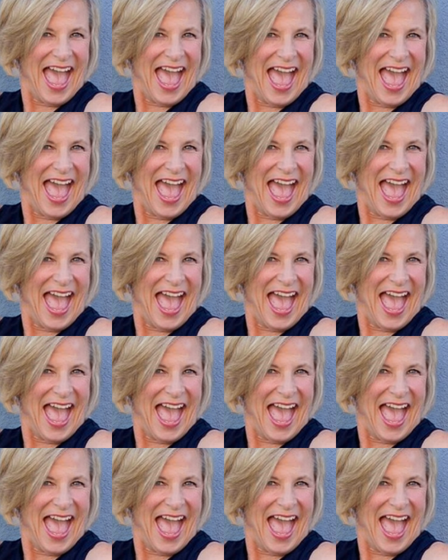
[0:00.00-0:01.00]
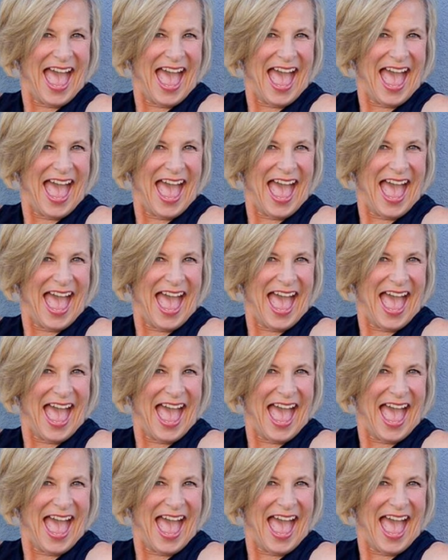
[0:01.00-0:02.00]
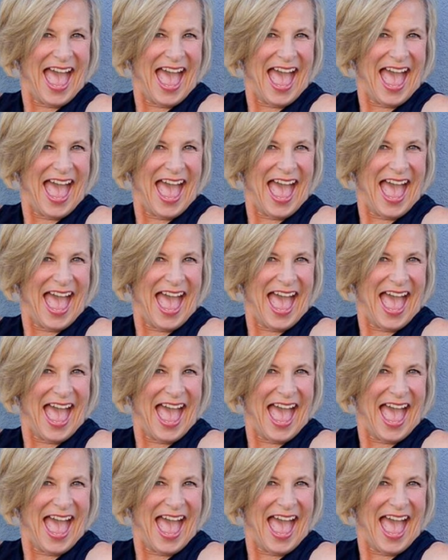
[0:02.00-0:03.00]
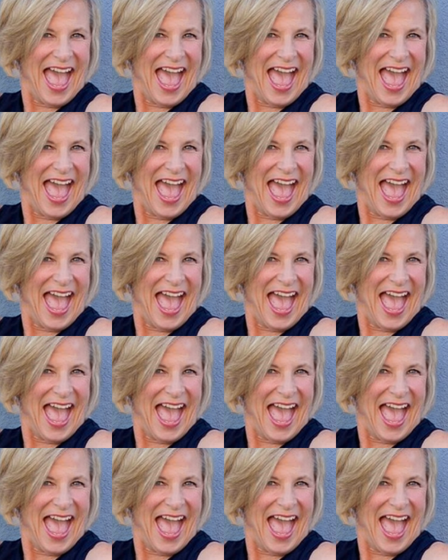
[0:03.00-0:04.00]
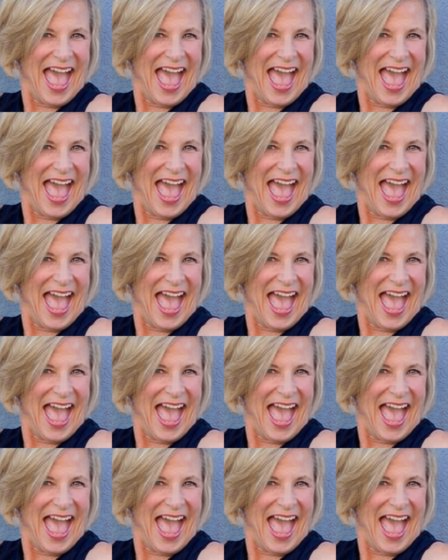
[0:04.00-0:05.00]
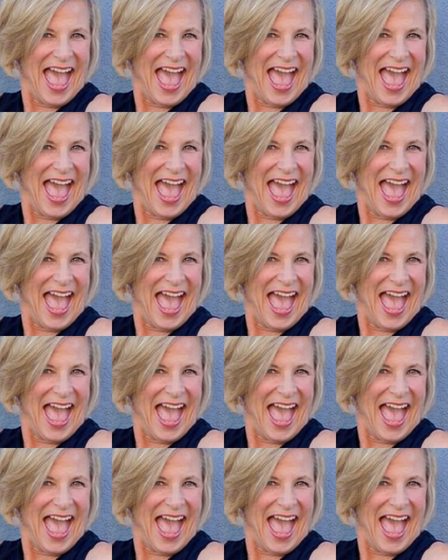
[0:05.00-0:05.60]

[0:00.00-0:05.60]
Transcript: [no speech]